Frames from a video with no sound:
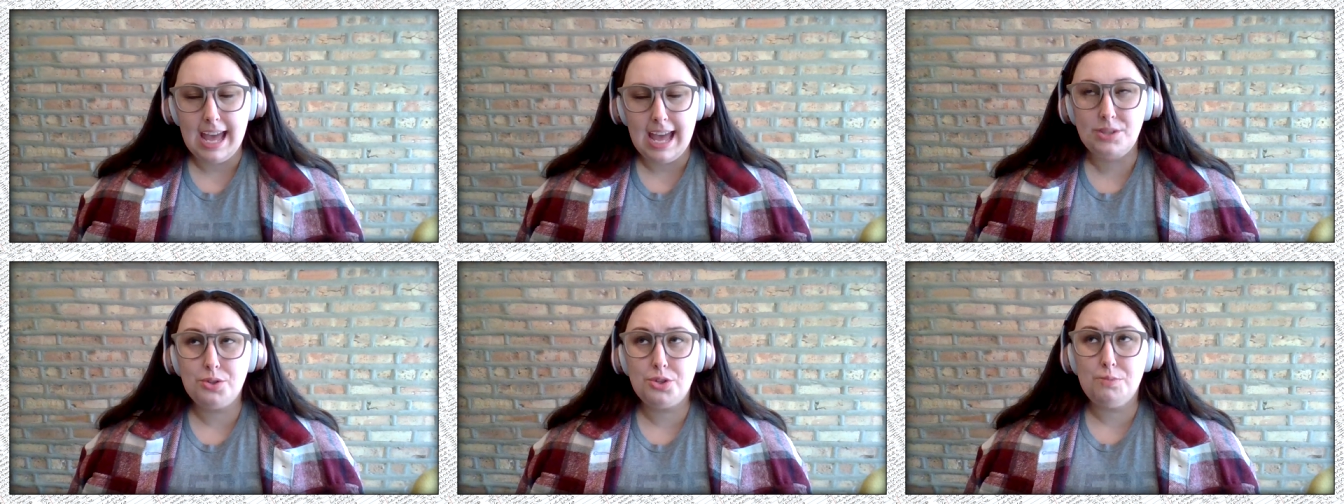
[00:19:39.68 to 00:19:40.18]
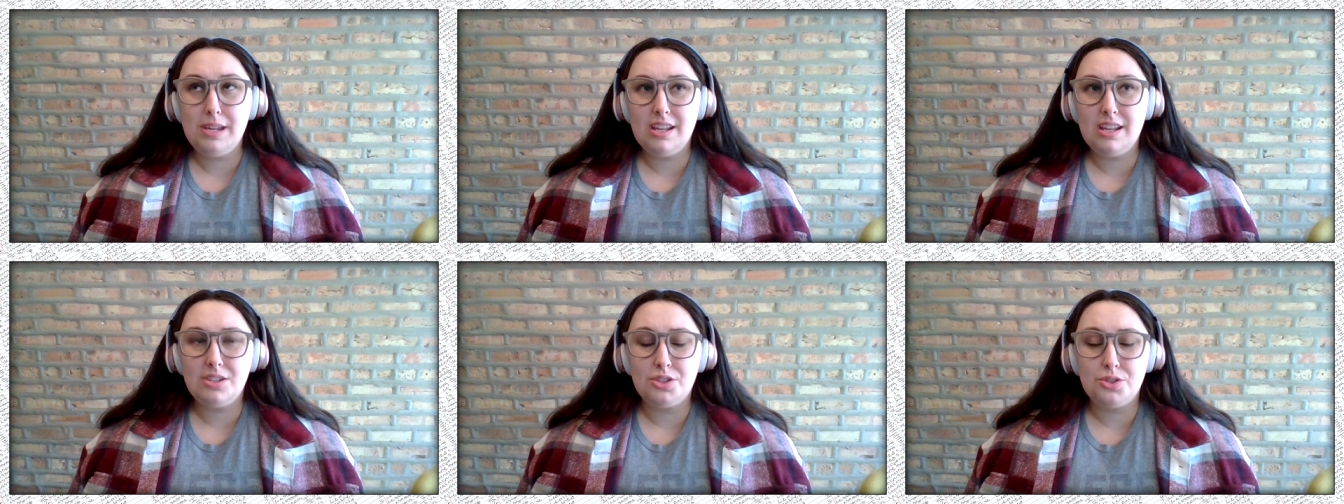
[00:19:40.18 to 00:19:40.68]
And social
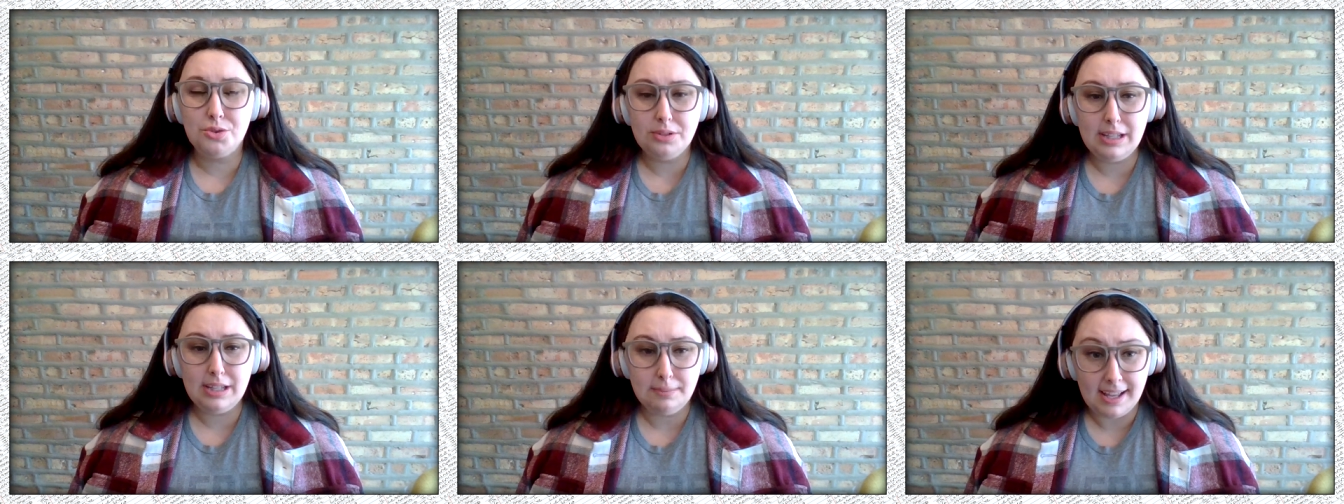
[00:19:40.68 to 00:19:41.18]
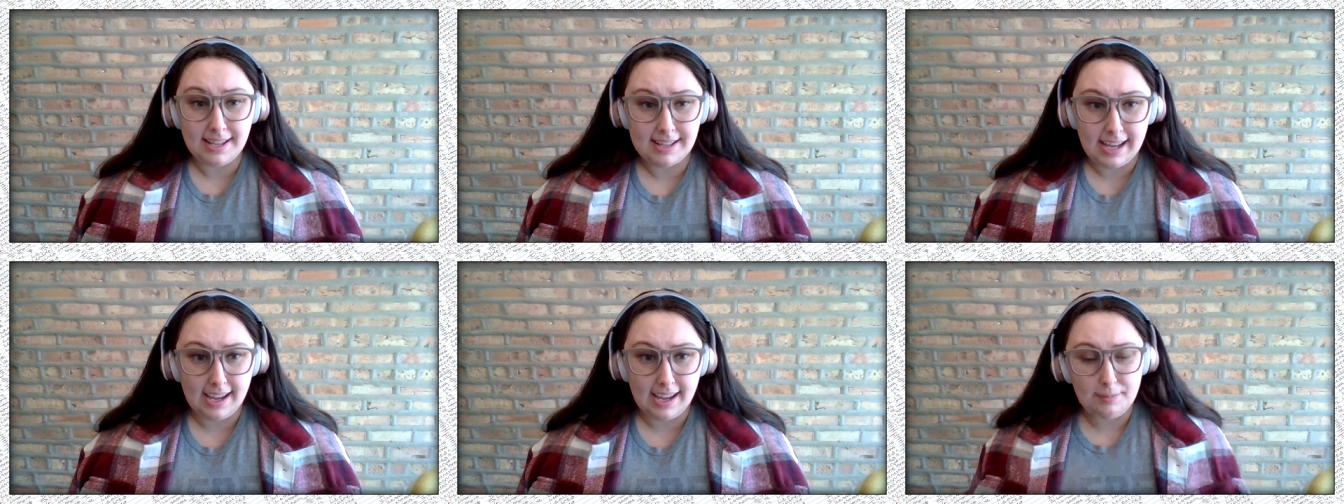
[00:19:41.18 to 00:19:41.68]
media is truly a
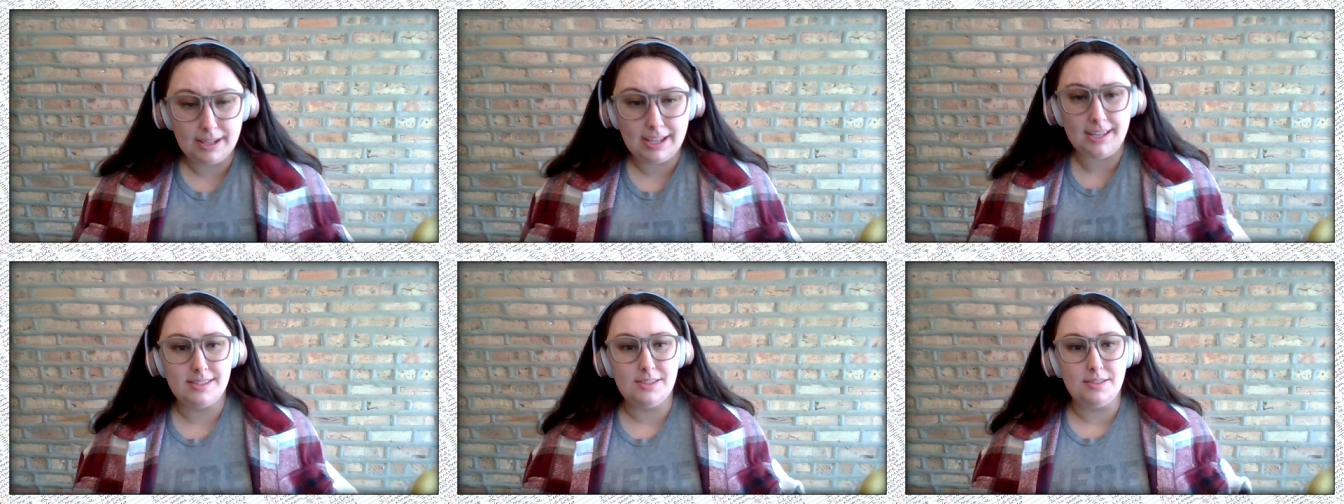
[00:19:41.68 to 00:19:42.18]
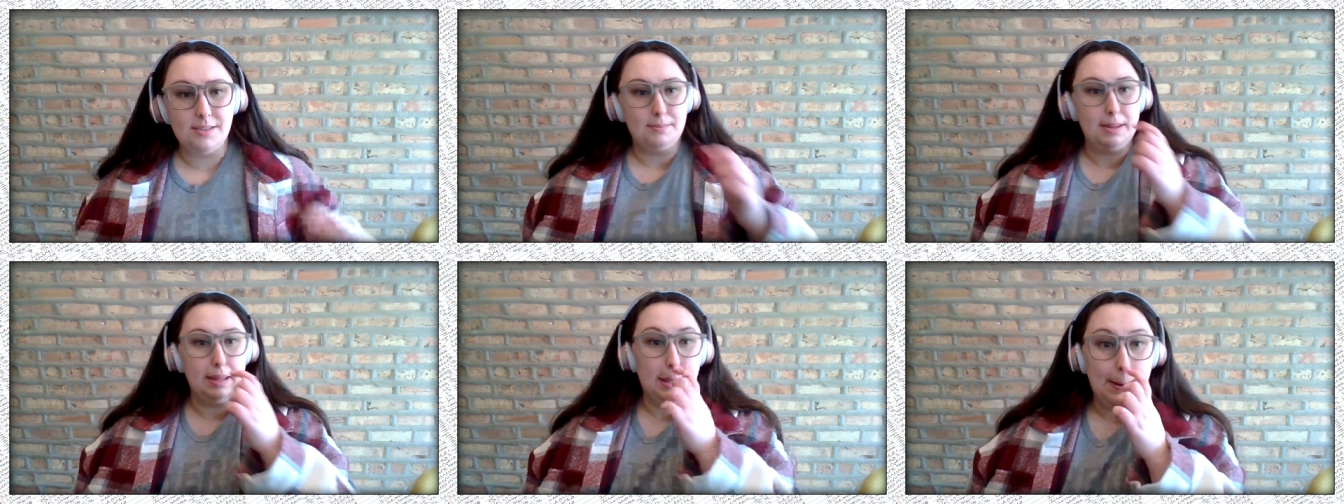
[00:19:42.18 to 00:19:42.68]
blessing because you
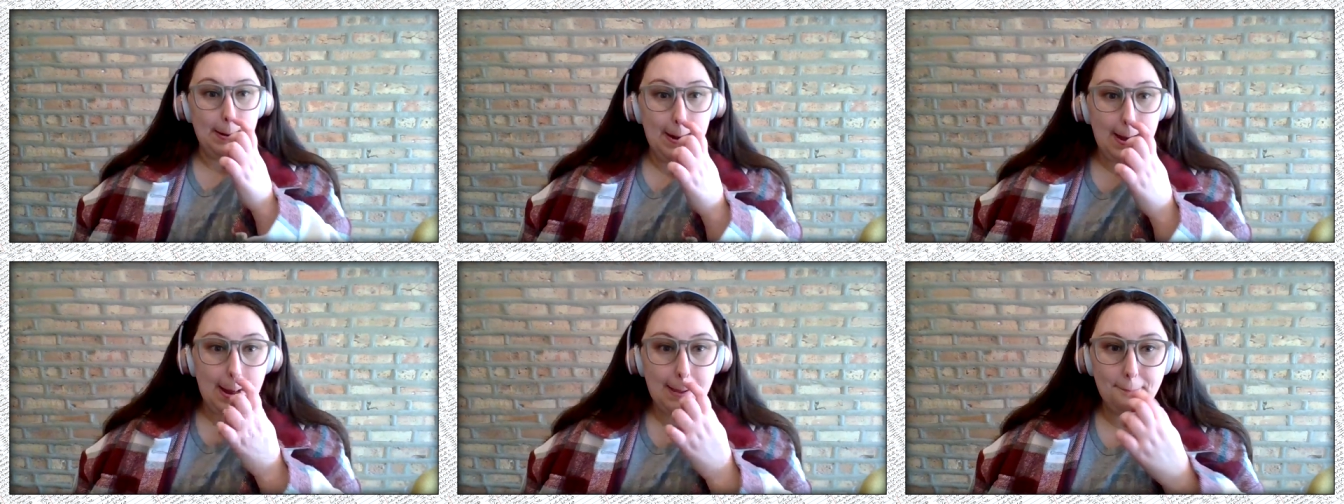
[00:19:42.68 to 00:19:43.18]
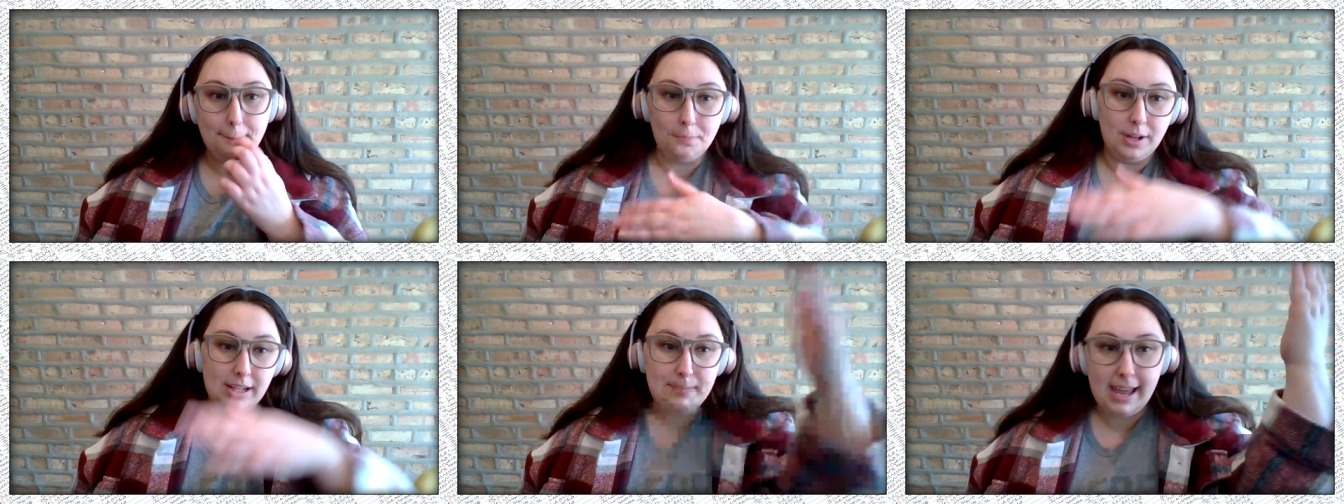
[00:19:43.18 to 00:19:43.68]
can be like, all right,
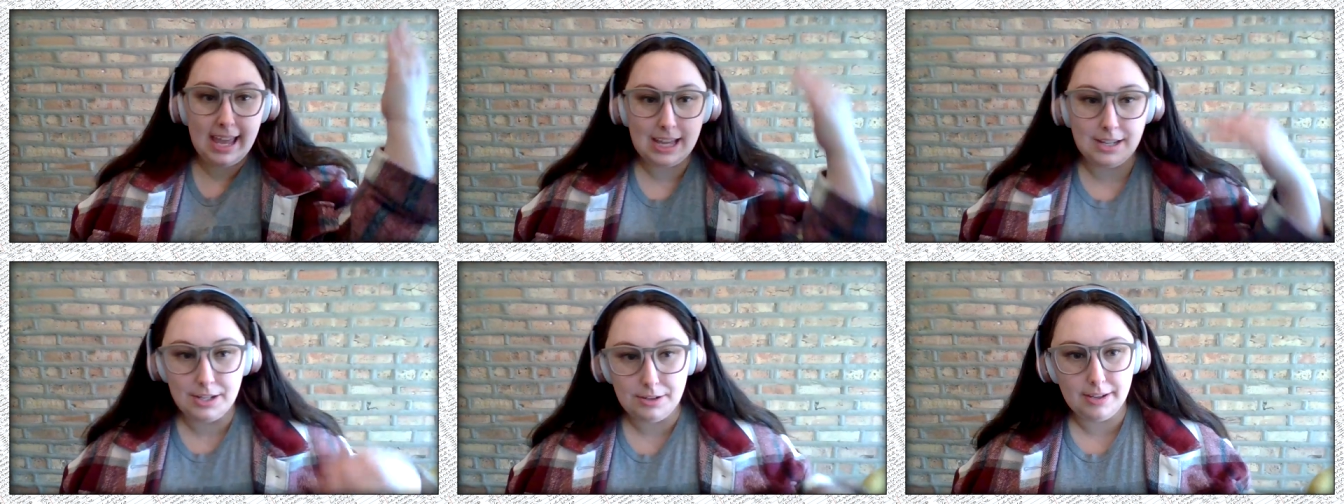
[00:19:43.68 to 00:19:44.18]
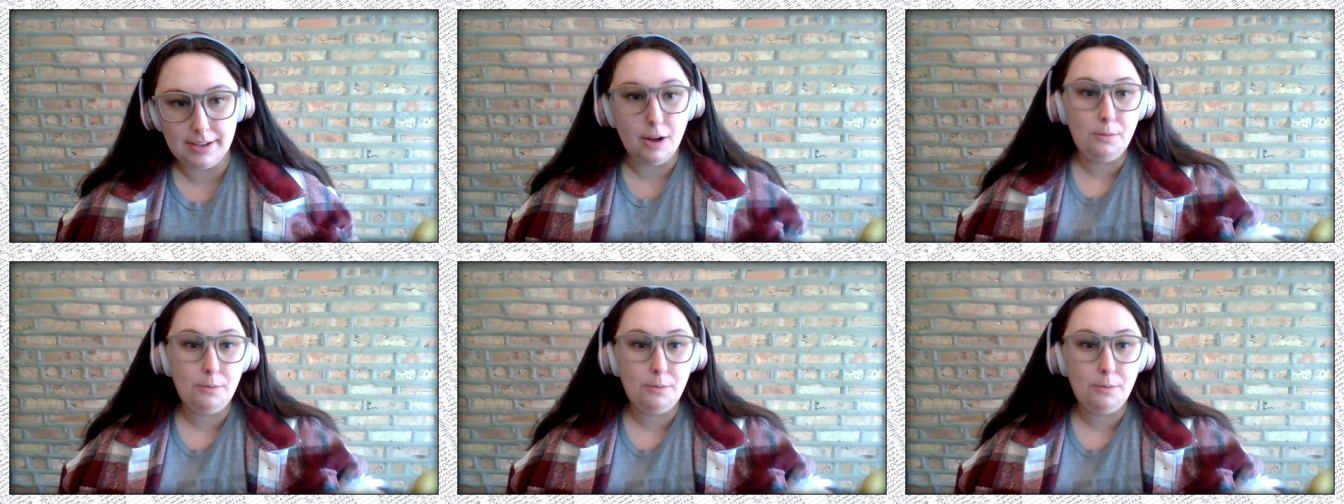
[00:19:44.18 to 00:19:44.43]
what's my aunt doing?